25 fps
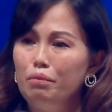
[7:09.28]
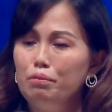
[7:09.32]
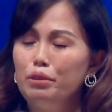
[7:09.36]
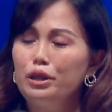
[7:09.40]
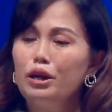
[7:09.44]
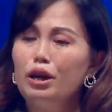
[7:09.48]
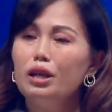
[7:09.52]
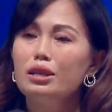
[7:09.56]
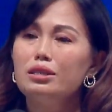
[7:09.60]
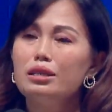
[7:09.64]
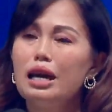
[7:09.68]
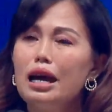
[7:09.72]

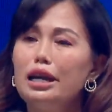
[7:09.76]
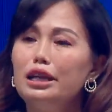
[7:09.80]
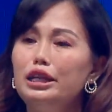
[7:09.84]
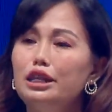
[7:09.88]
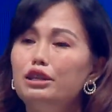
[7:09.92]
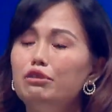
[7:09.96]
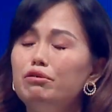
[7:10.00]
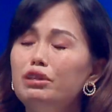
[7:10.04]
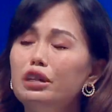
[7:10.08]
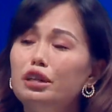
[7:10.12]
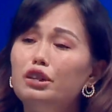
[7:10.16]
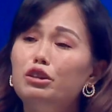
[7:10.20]
Because I
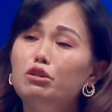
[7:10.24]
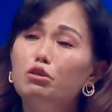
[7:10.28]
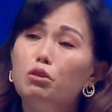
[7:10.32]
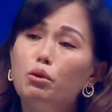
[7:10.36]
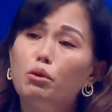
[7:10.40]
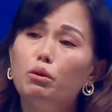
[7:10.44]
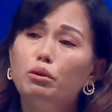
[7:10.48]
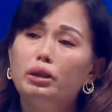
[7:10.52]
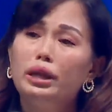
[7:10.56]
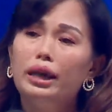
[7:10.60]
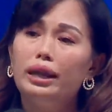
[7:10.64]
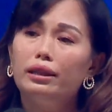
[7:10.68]
didn't
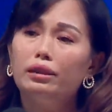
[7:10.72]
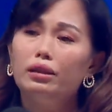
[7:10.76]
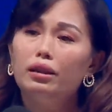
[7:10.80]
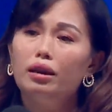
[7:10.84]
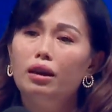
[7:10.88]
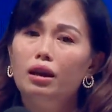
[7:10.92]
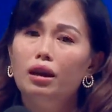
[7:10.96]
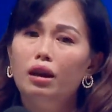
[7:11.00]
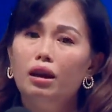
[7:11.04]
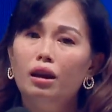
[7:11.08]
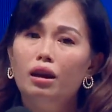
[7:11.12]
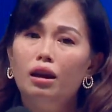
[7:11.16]
know that
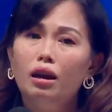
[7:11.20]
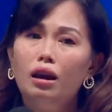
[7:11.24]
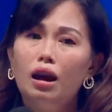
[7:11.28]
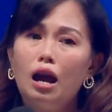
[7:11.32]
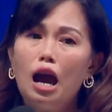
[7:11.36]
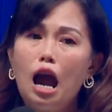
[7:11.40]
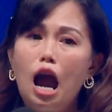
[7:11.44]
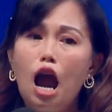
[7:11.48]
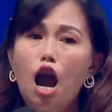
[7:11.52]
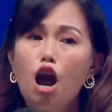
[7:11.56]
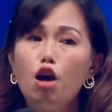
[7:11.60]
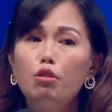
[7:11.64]

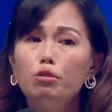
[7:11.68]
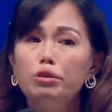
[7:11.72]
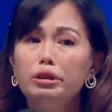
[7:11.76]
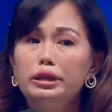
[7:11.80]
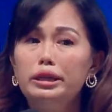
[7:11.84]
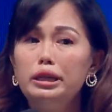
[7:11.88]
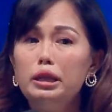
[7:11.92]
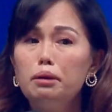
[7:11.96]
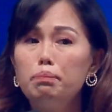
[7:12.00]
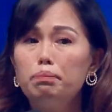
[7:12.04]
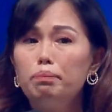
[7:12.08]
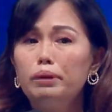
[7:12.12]
how
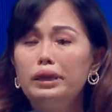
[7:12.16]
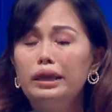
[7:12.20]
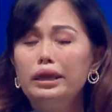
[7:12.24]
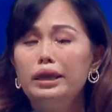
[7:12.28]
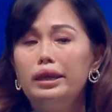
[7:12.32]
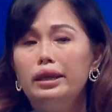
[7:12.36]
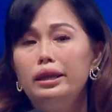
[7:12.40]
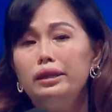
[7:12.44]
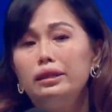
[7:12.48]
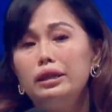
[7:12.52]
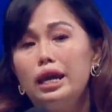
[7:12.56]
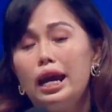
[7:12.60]

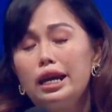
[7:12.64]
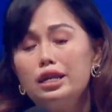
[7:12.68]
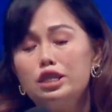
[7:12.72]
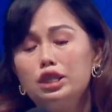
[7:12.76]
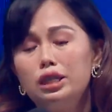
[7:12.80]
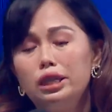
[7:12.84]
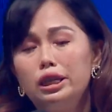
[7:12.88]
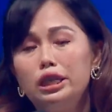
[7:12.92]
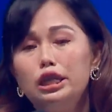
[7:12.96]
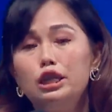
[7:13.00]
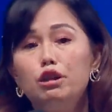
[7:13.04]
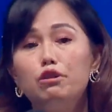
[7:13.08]
deeply it
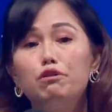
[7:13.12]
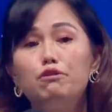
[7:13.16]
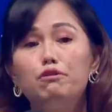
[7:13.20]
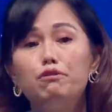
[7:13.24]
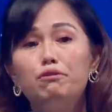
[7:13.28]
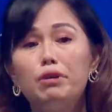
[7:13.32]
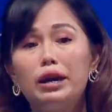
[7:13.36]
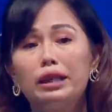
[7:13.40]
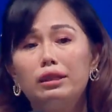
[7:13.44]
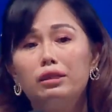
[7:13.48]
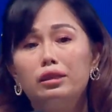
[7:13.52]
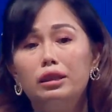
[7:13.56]
actually
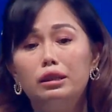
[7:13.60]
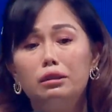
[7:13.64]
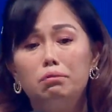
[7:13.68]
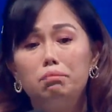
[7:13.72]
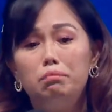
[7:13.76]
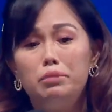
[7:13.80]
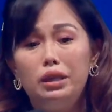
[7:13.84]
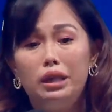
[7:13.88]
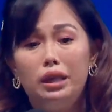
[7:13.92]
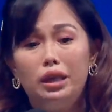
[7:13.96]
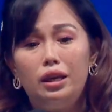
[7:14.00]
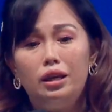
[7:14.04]

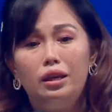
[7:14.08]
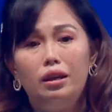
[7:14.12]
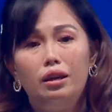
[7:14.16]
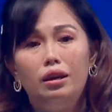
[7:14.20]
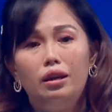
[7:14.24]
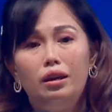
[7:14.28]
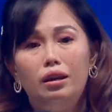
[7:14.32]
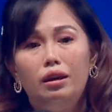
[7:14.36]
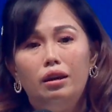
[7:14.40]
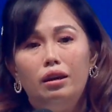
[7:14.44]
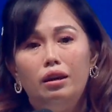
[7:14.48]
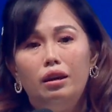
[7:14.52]
affected me
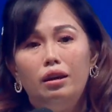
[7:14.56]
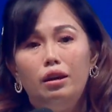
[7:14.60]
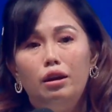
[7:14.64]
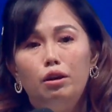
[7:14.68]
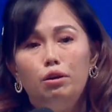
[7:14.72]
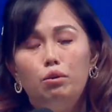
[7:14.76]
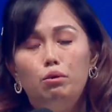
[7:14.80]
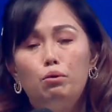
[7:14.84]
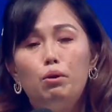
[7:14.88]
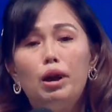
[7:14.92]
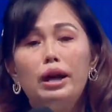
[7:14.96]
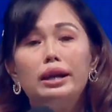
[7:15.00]

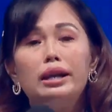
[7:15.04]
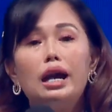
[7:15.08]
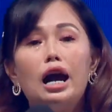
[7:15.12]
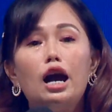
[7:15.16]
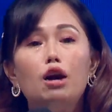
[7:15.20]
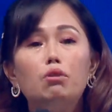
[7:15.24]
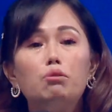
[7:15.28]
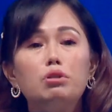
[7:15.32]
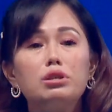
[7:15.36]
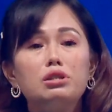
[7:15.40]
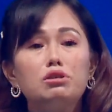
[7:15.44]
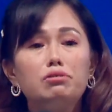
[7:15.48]
when
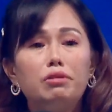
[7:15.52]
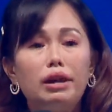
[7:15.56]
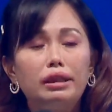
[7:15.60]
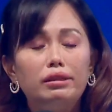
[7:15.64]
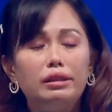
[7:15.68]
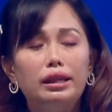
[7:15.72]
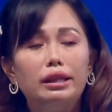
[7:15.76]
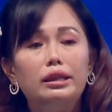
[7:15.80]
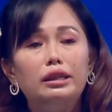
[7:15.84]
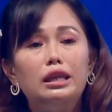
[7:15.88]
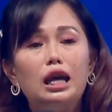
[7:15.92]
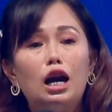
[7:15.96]
I was
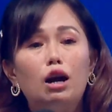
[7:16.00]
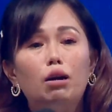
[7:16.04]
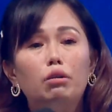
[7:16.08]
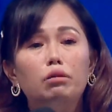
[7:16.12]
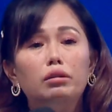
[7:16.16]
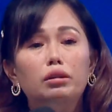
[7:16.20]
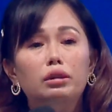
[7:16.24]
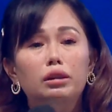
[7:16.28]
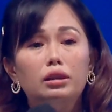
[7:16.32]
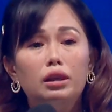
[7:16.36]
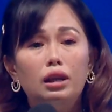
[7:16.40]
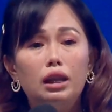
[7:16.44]
writing
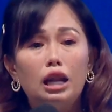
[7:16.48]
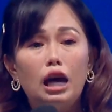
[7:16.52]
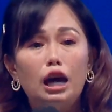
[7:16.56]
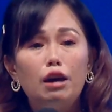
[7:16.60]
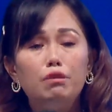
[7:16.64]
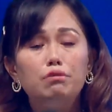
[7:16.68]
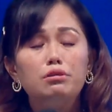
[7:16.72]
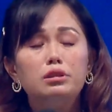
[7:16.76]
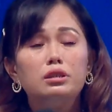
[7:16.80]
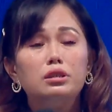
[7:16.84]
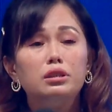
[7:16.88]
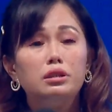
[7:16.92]
down the
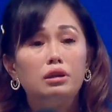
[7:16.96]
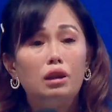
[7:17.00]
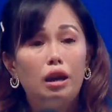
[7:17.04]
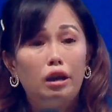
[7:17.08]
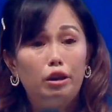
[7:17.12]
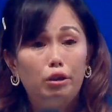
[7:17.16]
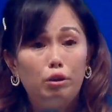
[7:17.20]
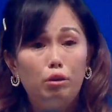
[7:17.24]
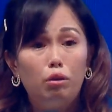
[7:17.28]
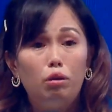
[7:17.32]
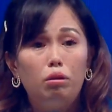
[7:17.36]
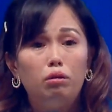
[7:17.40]
life
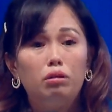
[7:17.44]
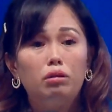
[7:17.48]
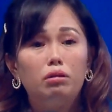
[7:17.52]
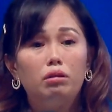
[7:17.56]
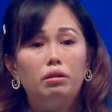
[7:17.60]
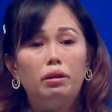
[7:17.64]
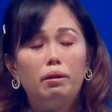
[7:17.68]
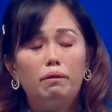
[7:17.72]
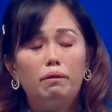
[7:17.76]
scenario.